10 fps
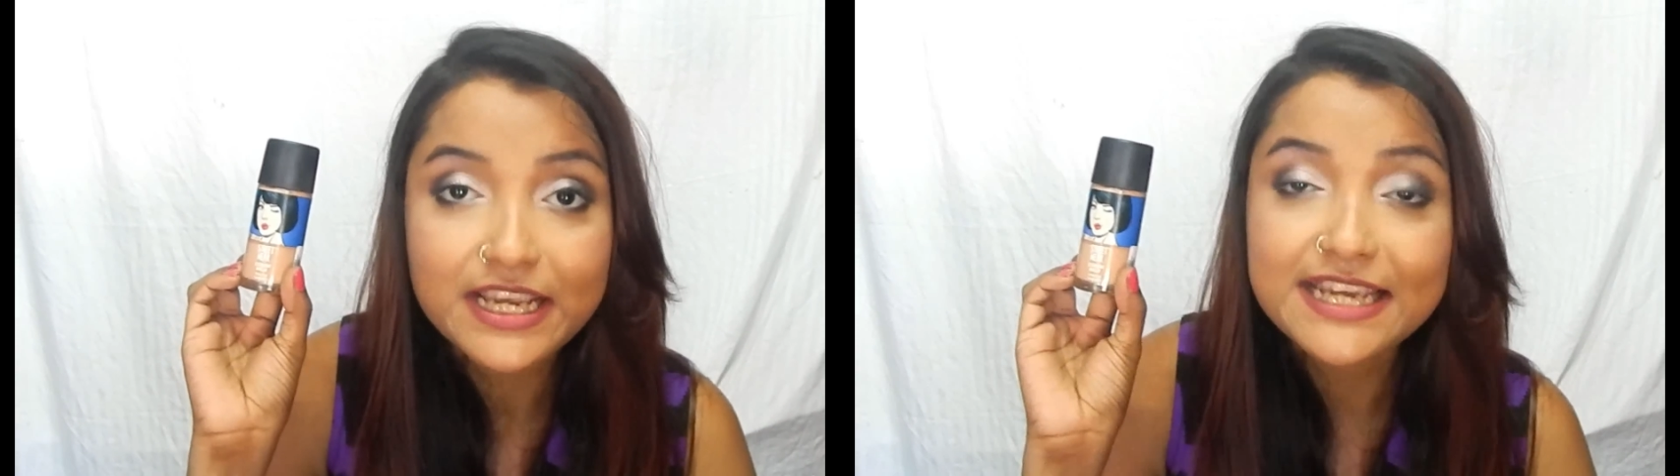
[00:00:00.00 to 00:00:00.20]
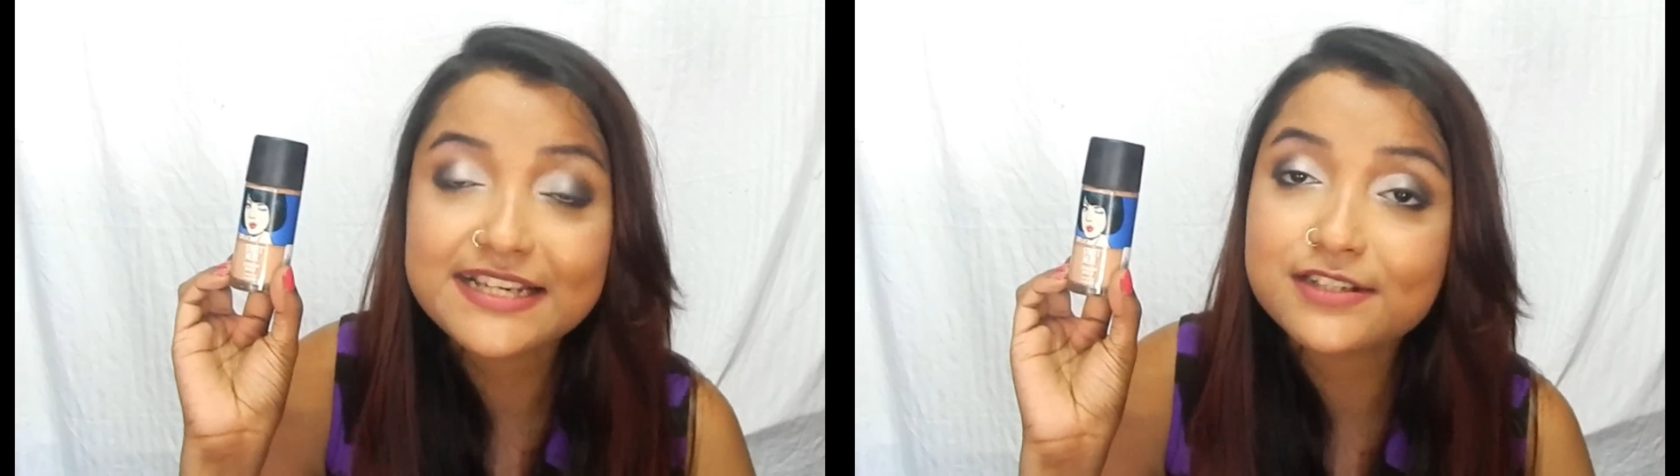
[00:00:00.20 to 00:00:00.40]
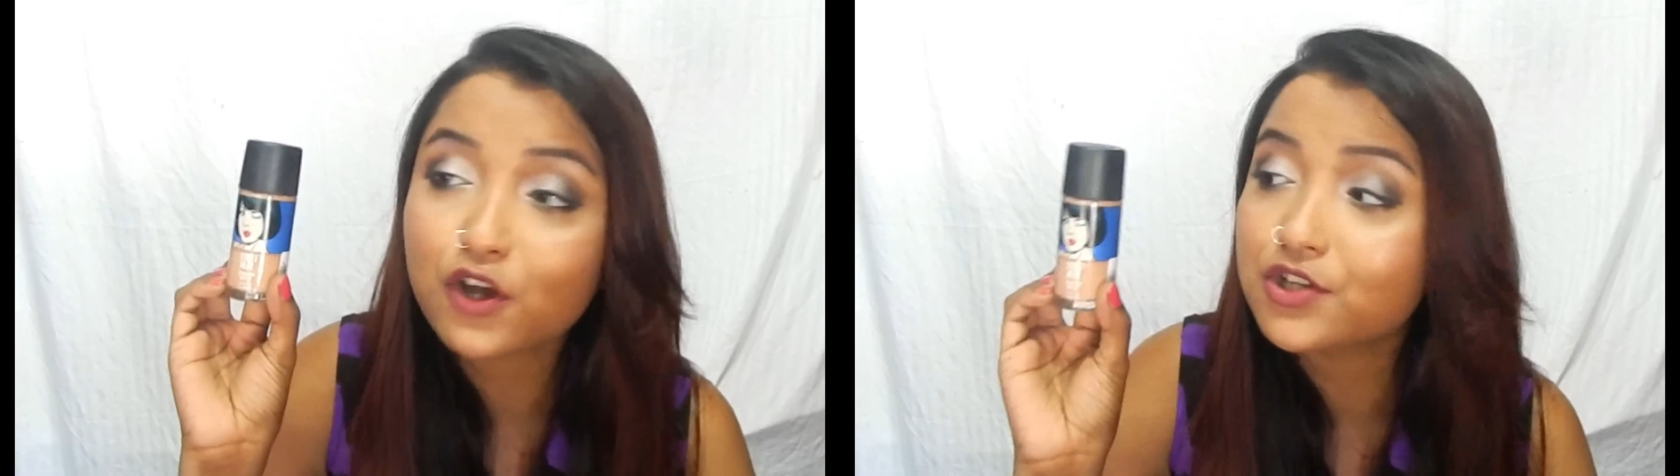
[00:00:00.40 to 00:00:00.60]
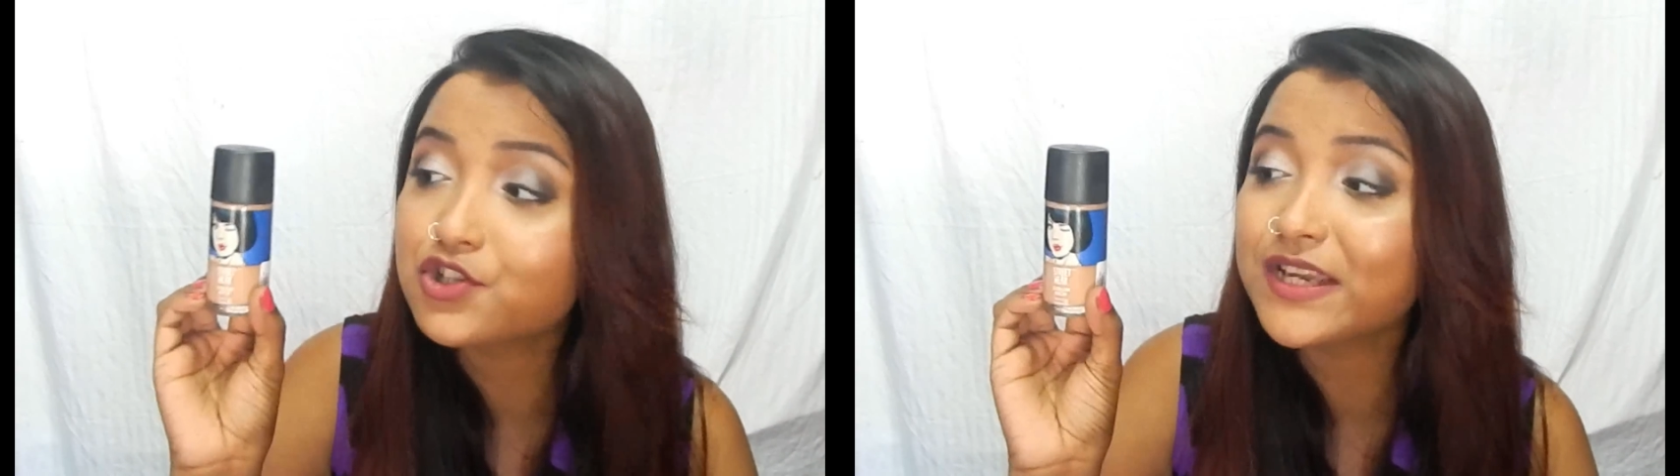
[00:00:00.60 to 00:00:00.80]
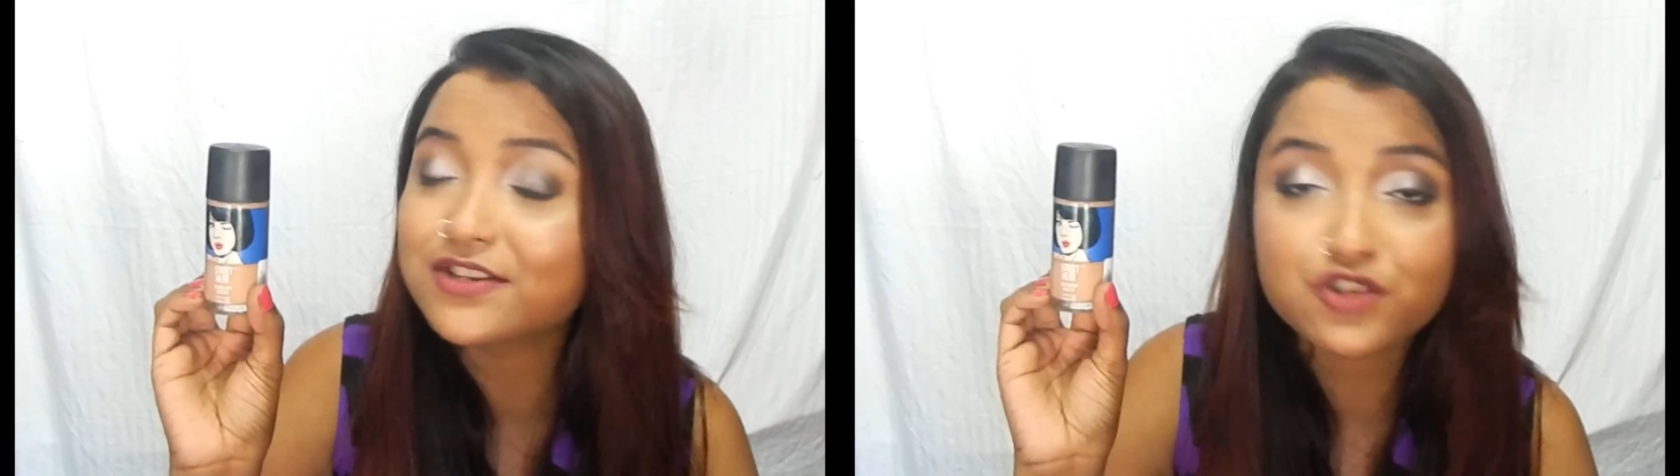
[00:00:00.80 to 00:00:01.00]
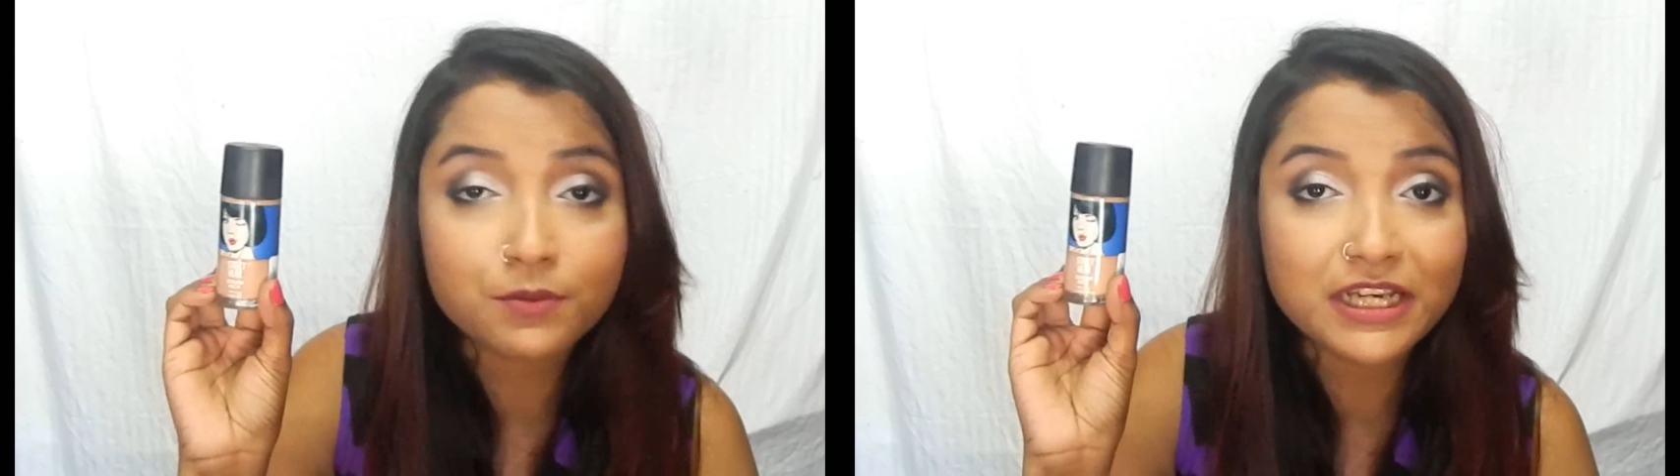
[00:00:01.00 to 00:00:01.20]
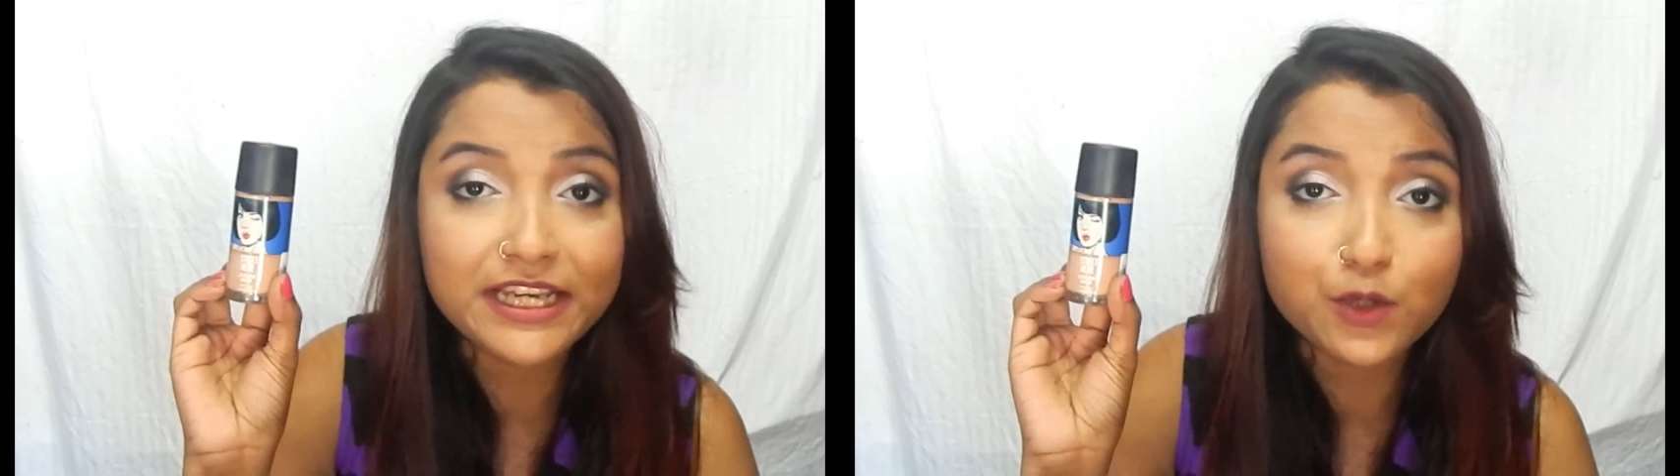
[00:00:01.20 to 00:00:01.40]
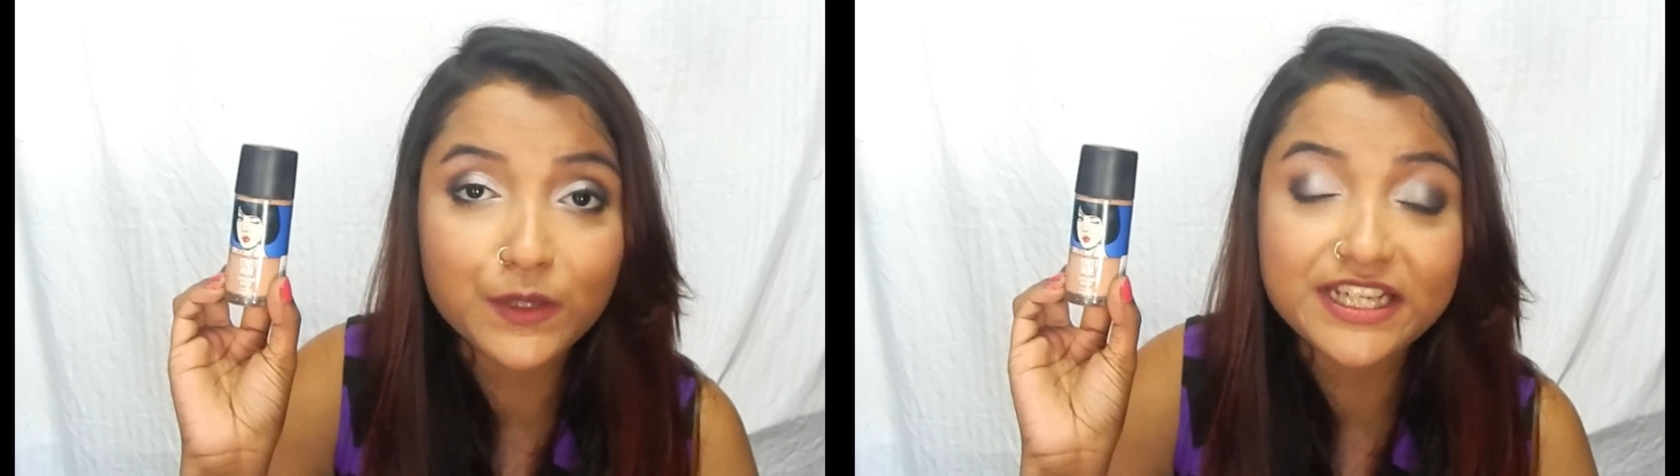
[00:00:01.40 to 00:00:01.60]
It is also extremely
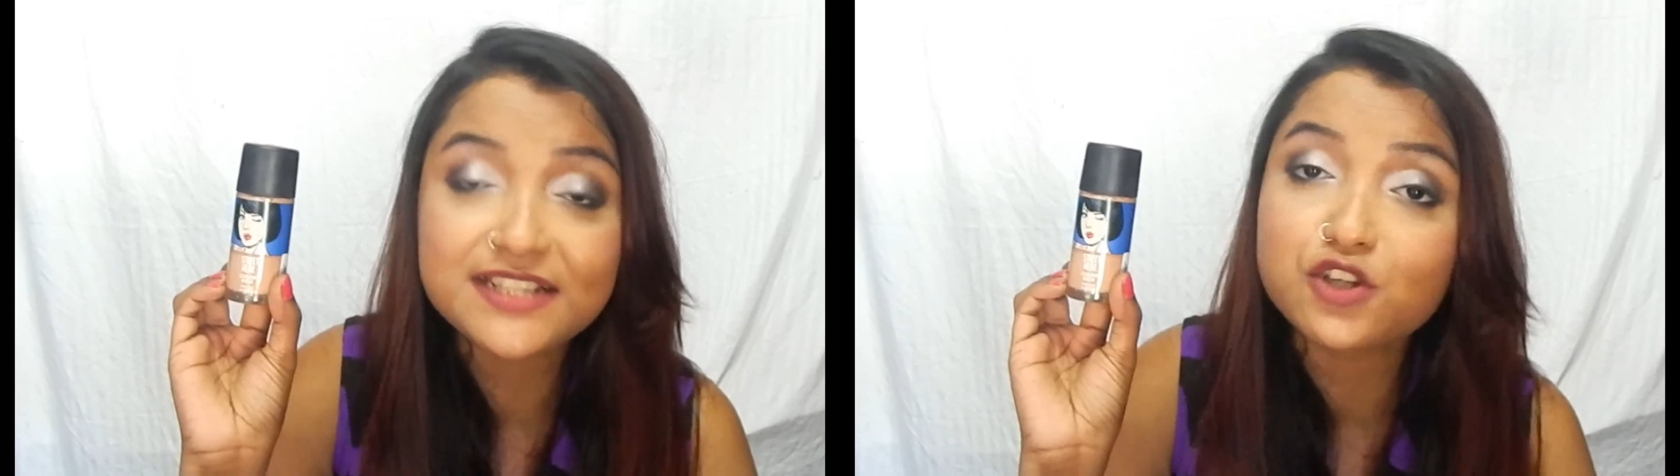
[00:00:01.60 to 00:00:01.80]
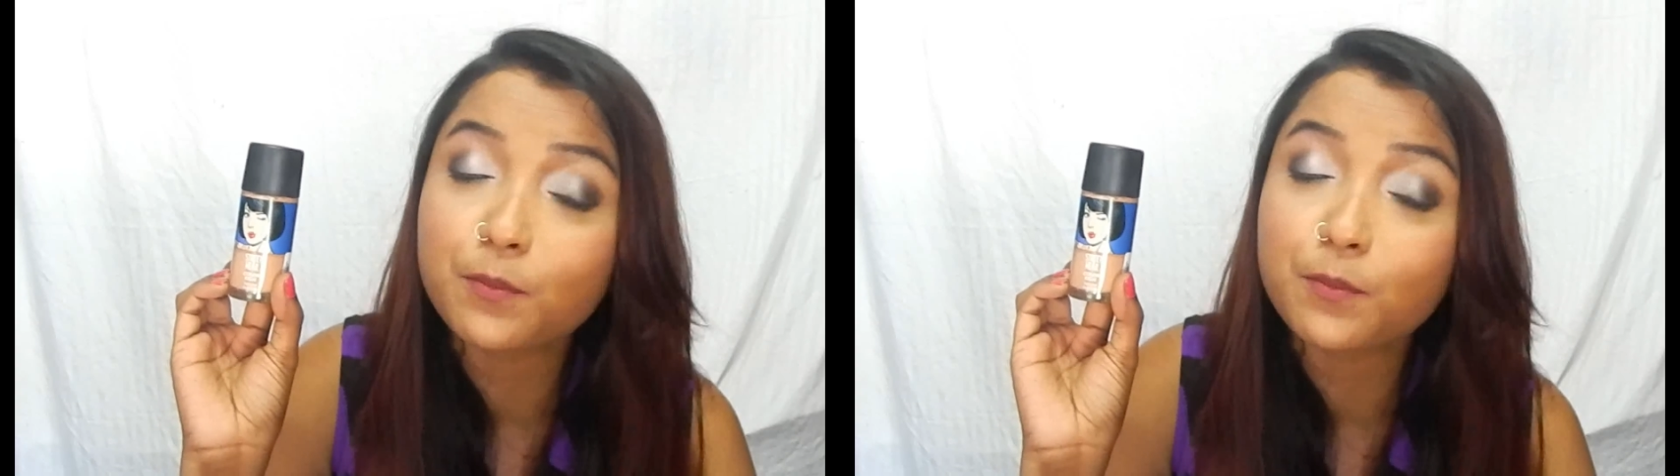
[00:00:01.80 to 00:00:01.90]
liquidy,